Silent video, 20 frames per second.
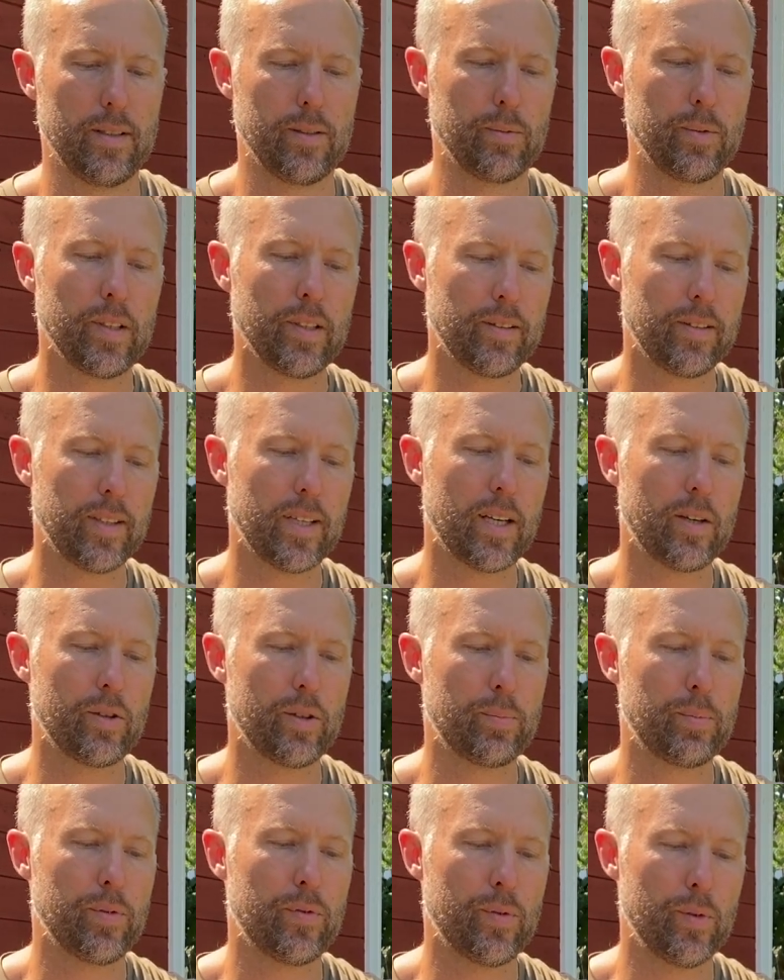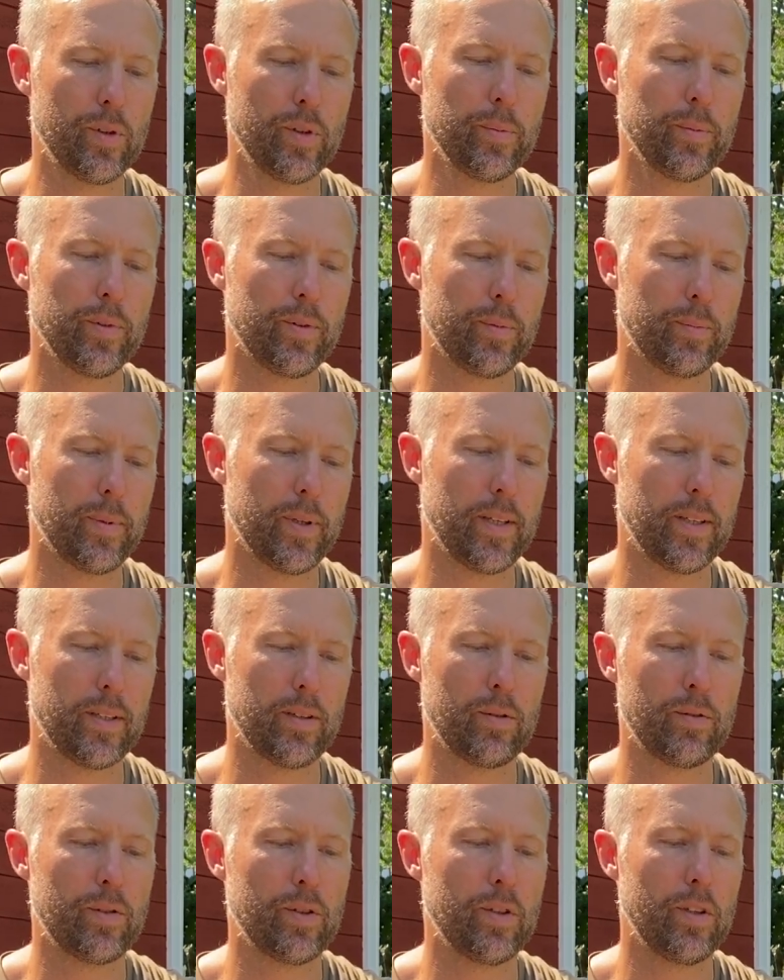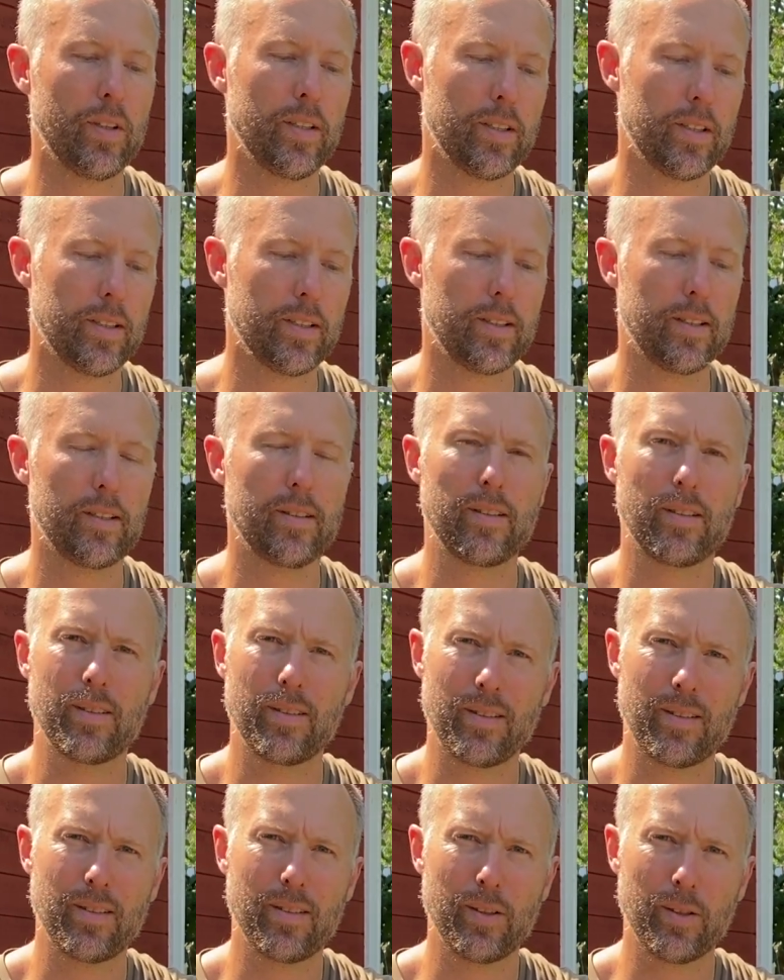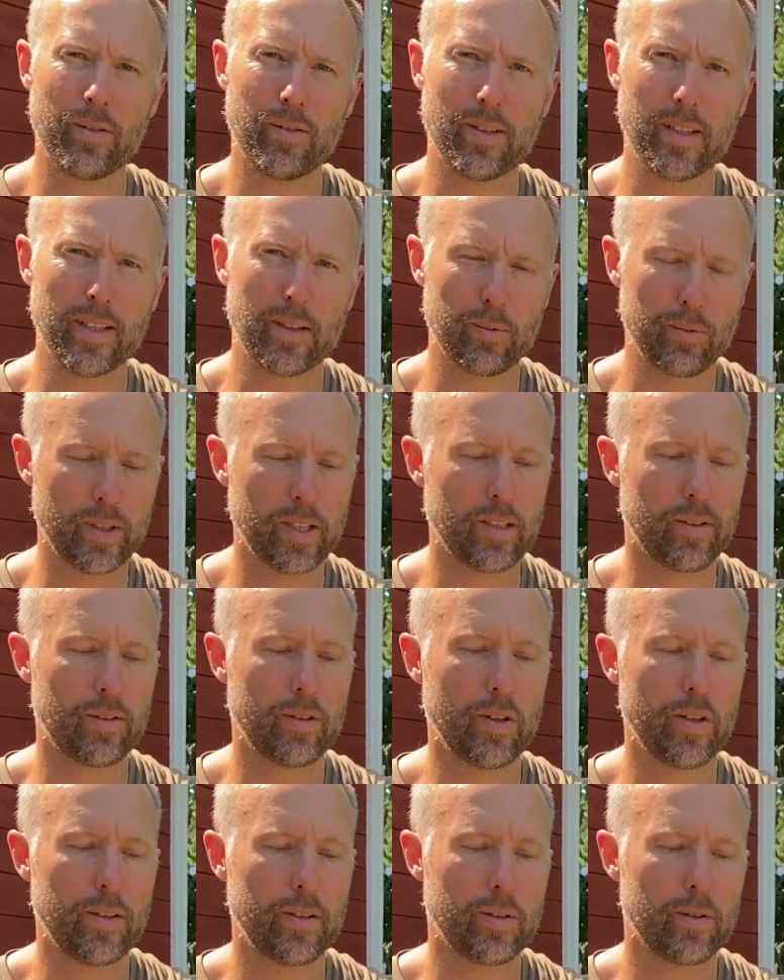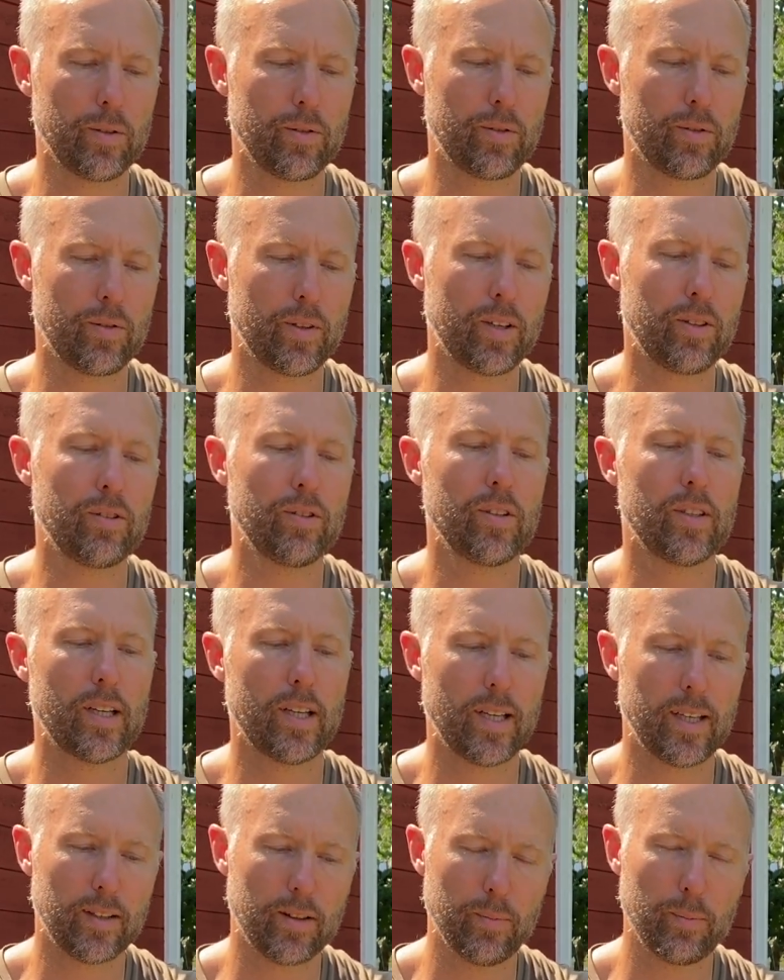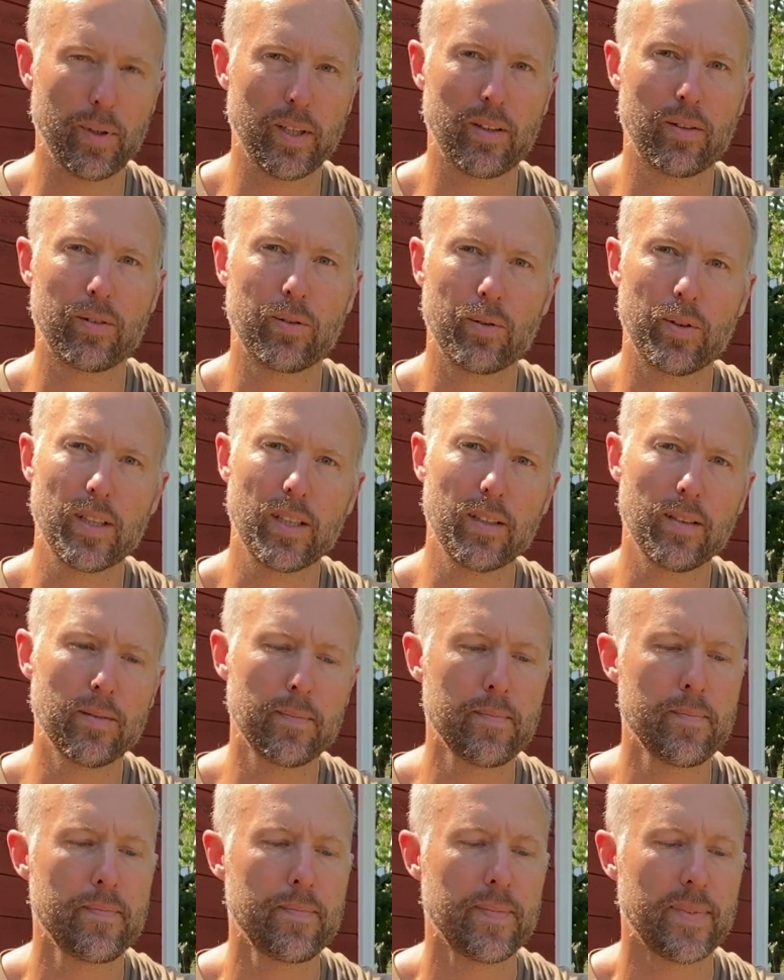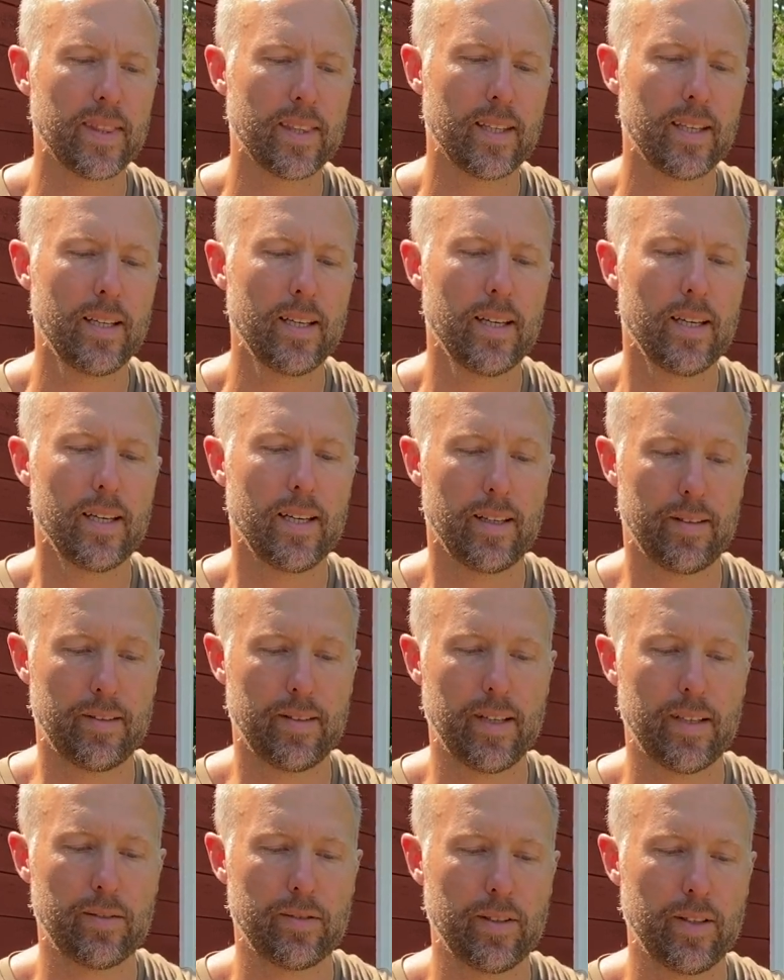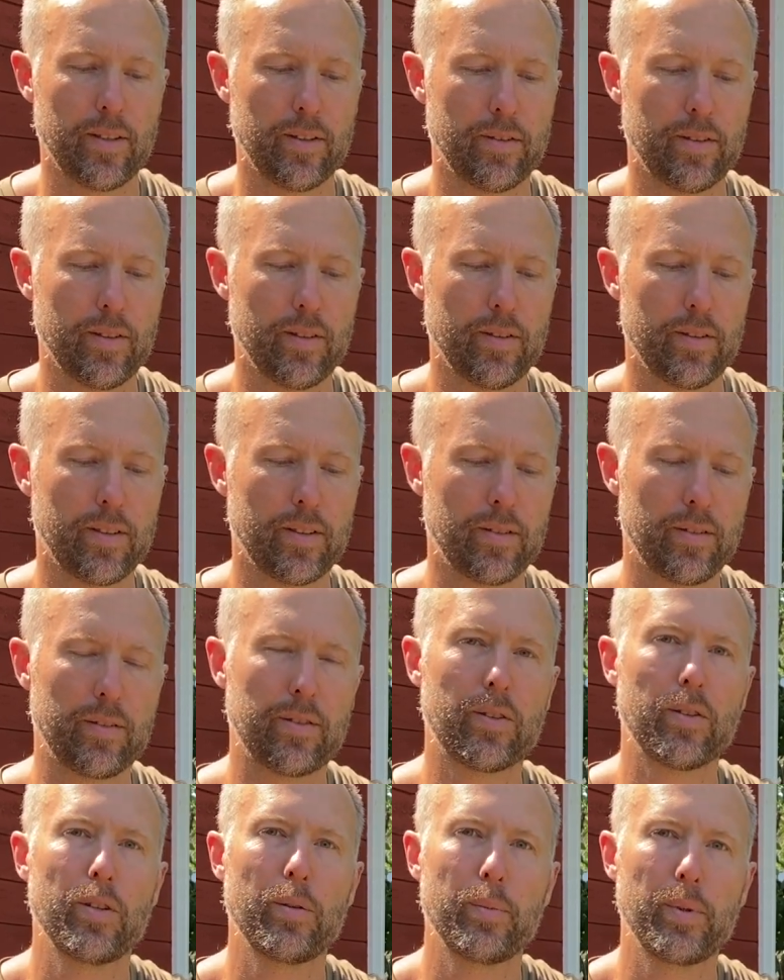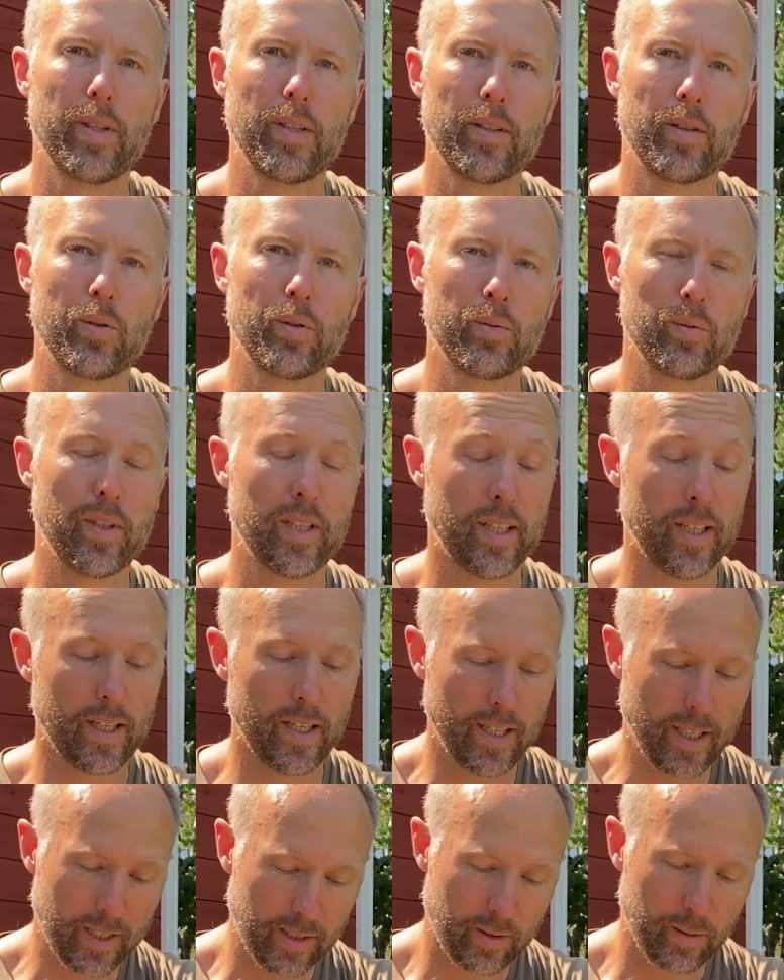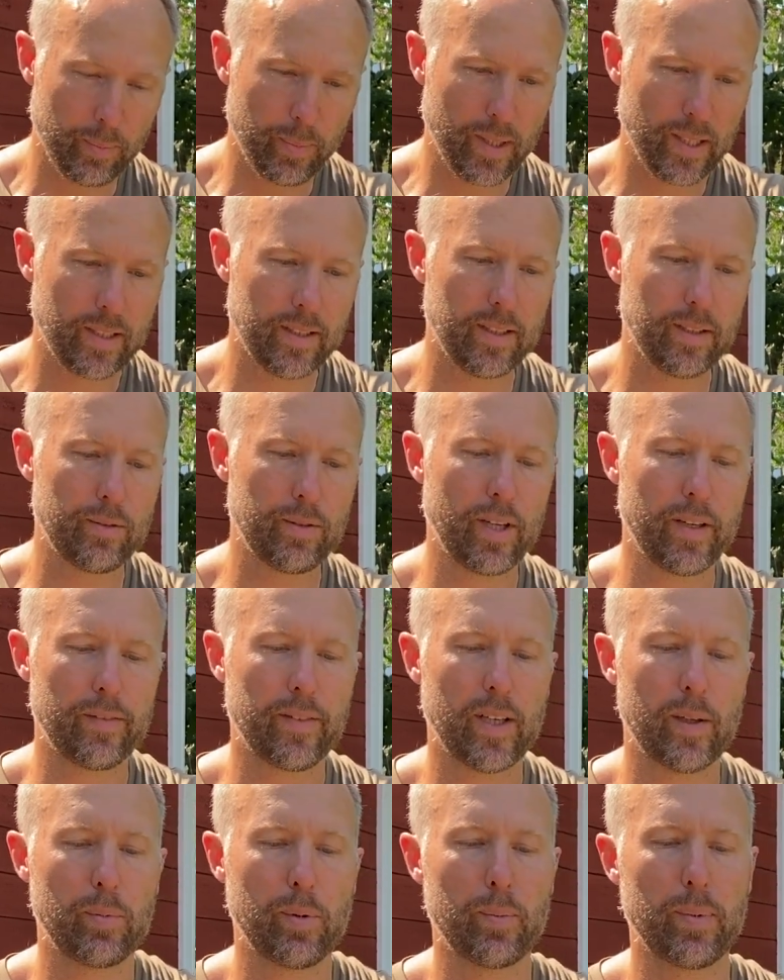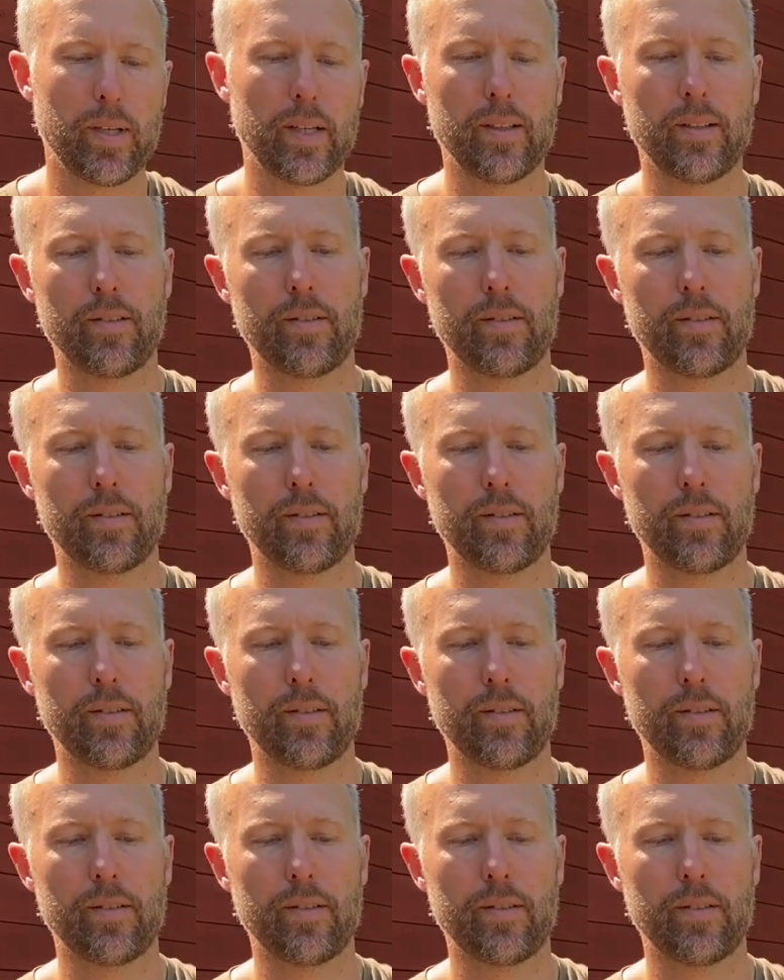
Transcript: We'll see how it performs, but overall it looks like really solid construction. I like the big screen, etc. So this is going to be a good one, and I like the built-in drive capability.